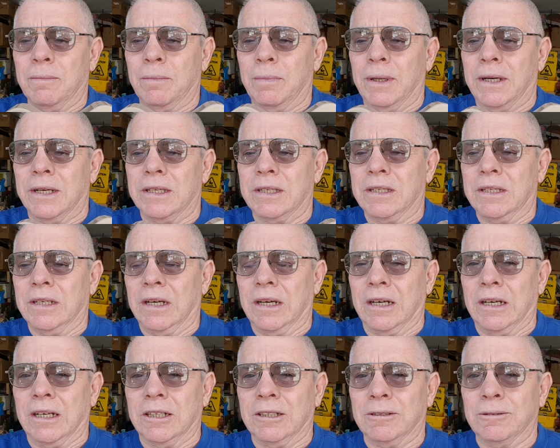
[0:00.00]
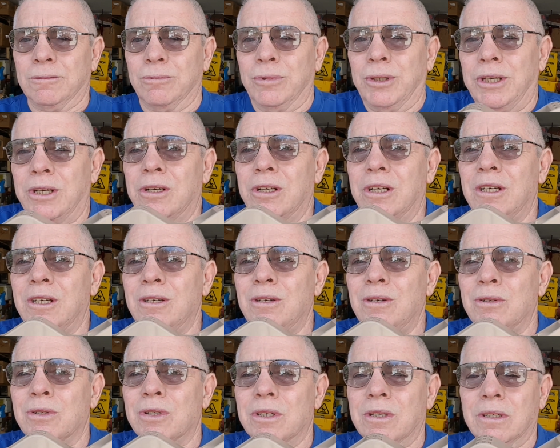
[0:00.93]
But what are you going to
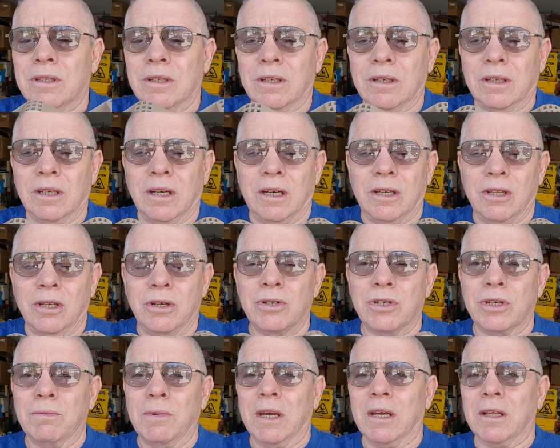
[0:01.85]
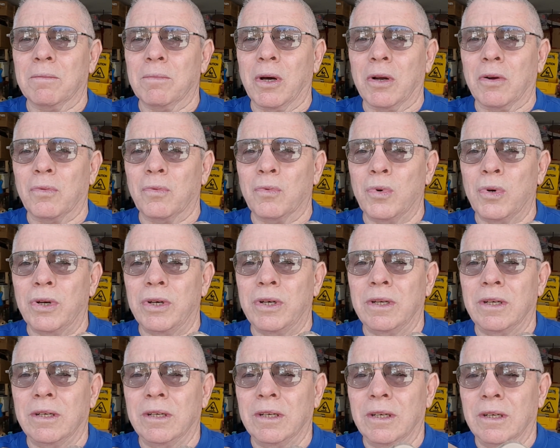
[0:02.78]
use? They used to make them out of
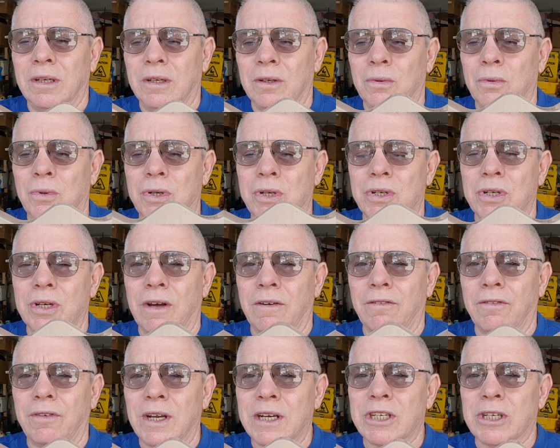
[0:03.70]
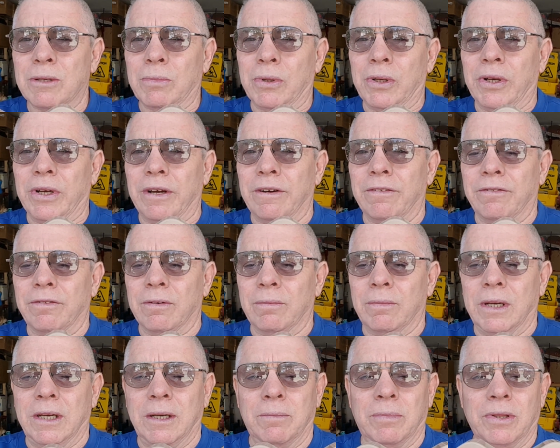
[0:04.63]
wood. Wood is not flexible enough for
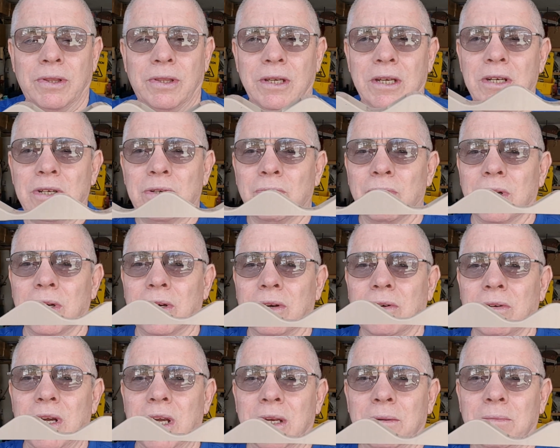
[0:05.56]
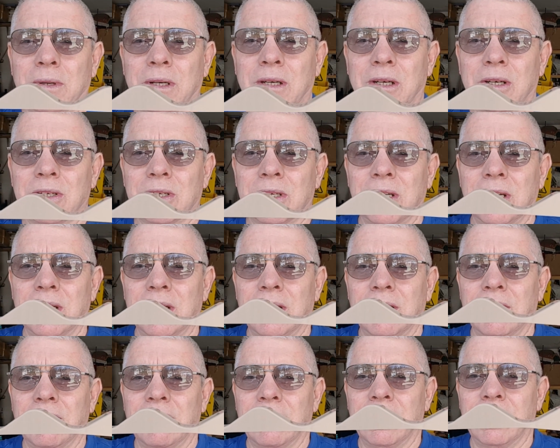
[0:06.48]
me, but these work great because
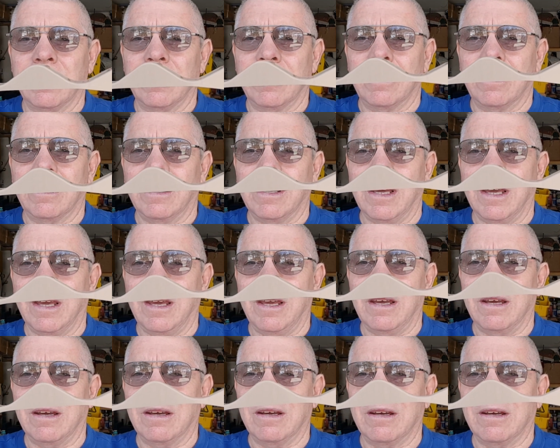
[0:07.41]
they